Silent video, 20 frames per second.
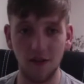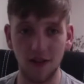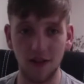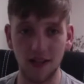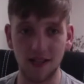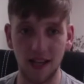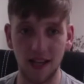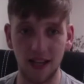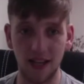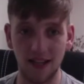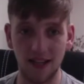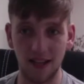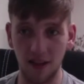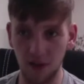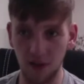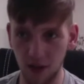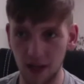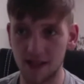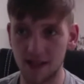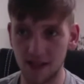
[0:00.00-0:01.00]
and he's saying,
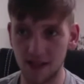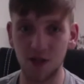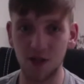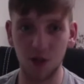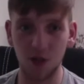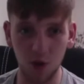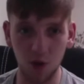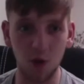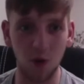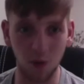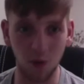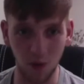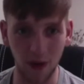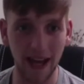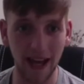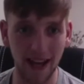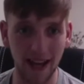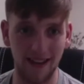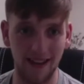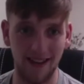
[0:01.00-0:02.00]
this is your
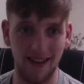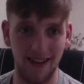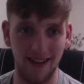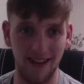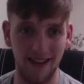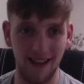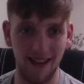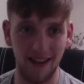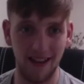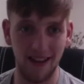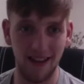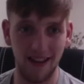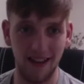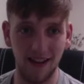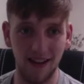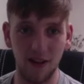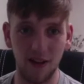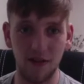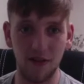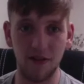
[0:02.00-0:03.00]
weight.
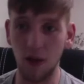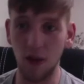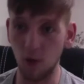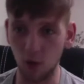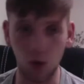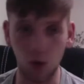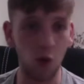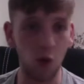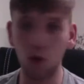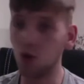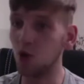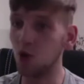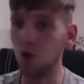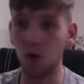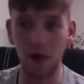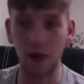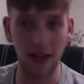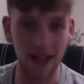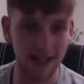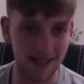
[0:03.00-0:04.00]
Now go and do
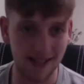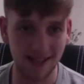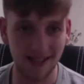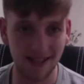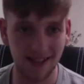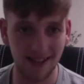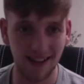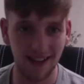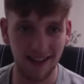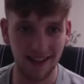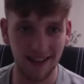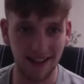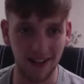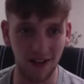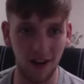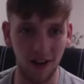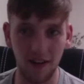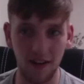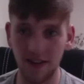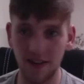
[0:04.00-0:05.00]
this. You
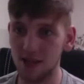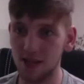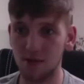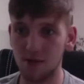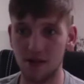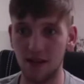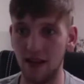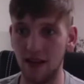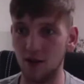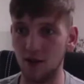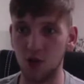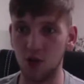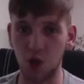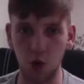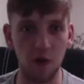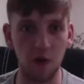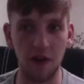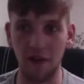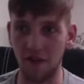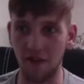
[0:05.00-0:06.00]
know, and this was like
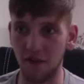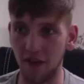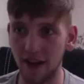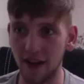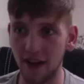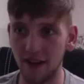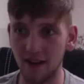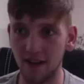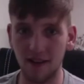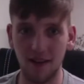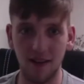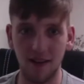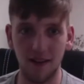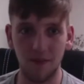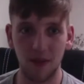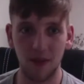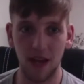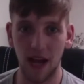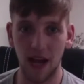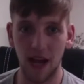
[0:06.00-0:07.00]
during a fight.
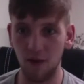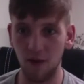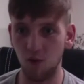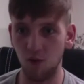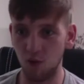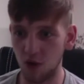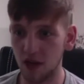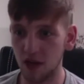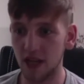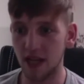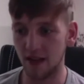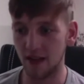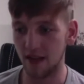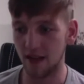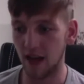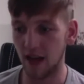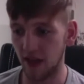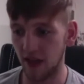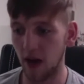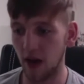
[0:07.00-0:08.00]
And really,
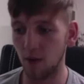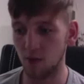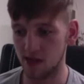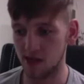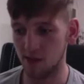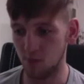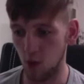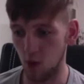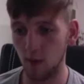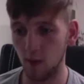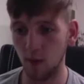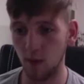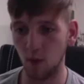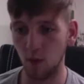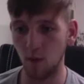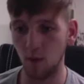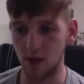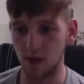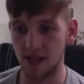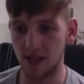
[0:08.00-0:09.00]
that was the moment
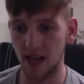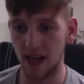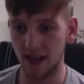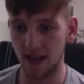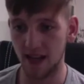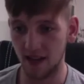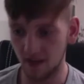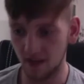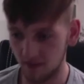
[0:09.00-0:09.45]
when we said,